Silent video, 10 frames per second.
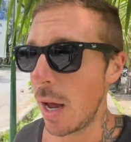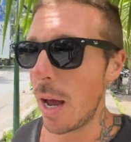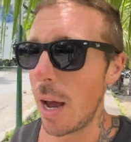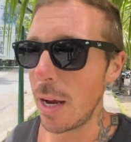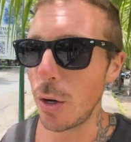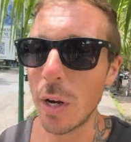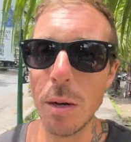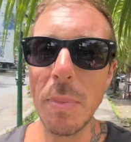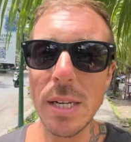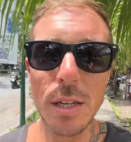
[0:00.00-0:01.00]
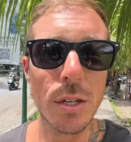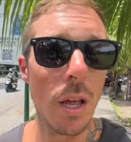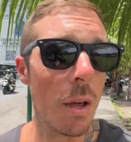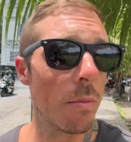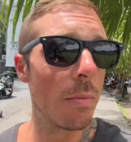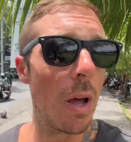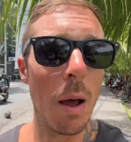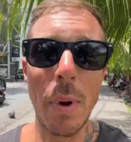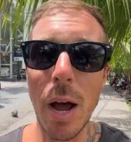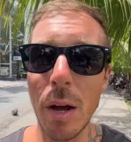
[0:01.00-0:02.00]
And you can message them
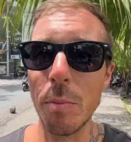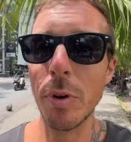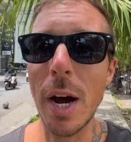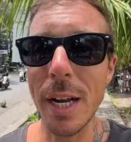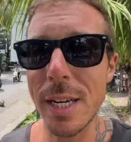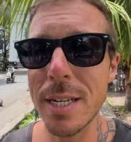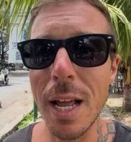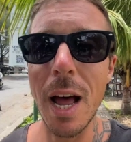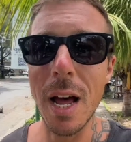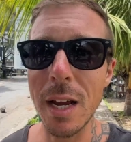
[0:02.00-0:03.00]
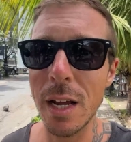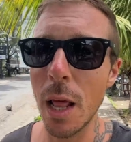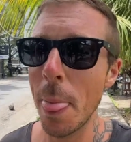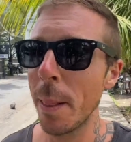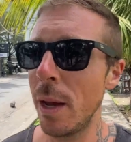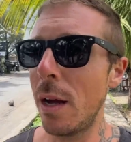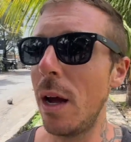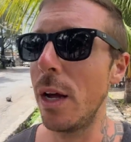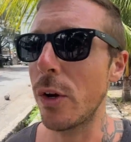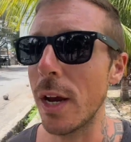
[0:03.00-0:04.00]
about product stock.
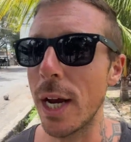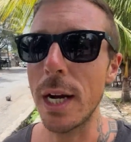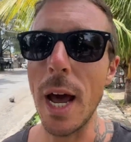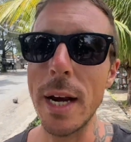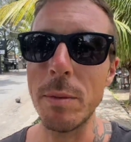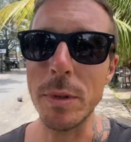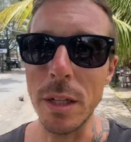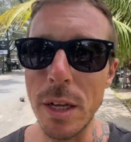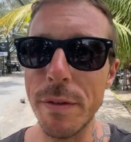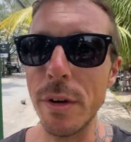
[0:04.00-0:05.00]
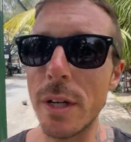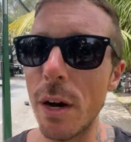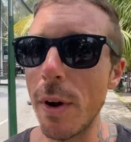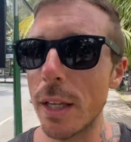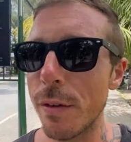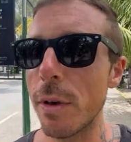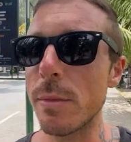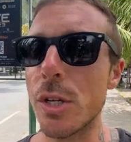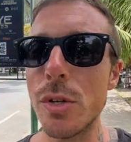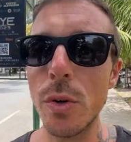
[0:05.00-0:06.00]
You can get an item delivered directly from
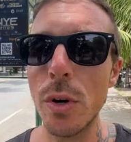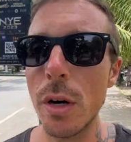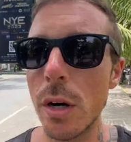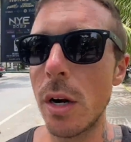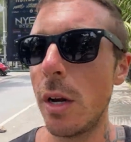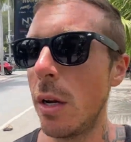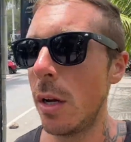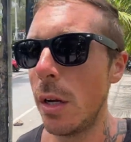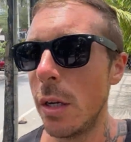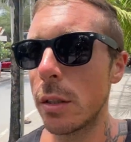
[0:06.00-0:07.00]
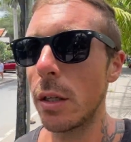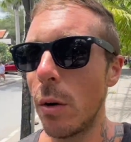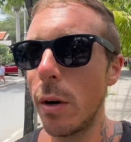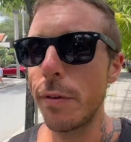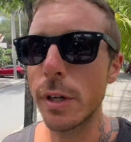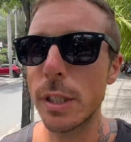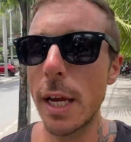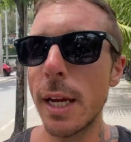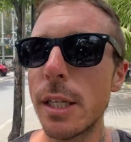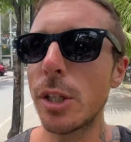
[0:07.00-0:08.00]
the store. So if you're
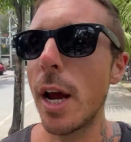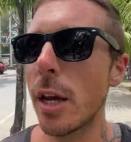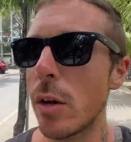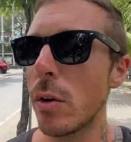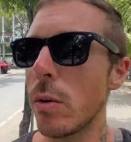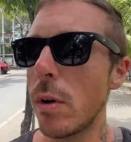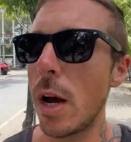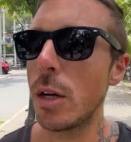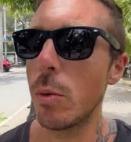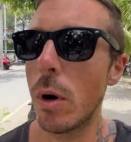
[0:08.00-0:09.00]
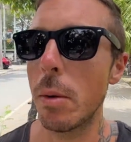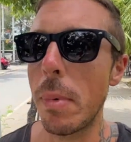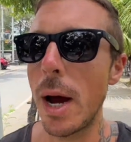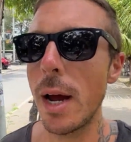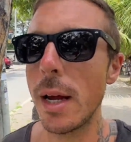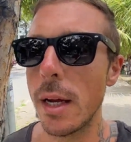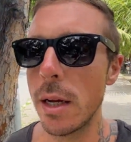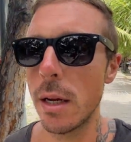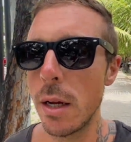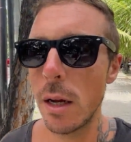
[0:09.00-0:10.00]
staying in Canggu and you want to buy,
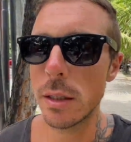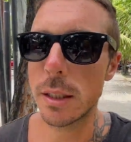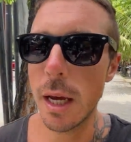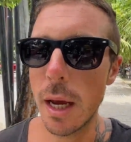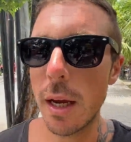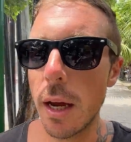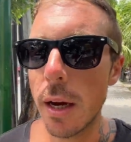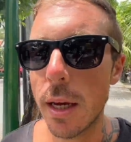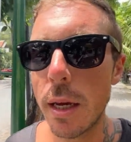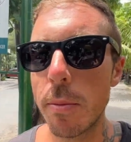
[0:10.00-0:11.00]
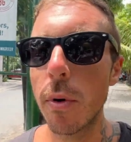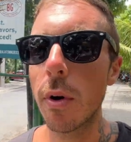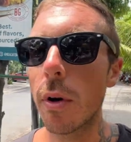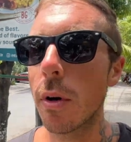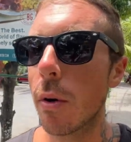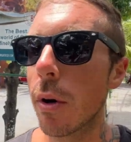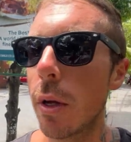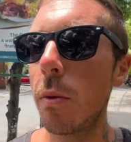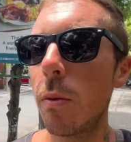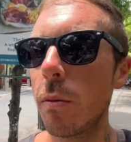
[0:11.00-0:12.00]
say, a keyboard, or
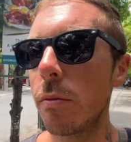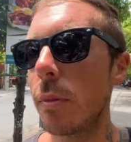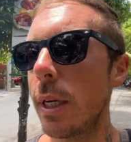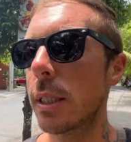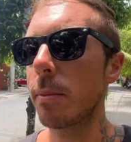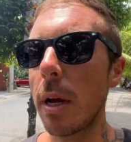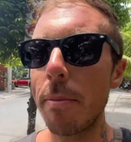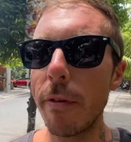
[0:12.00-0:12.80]
you need some type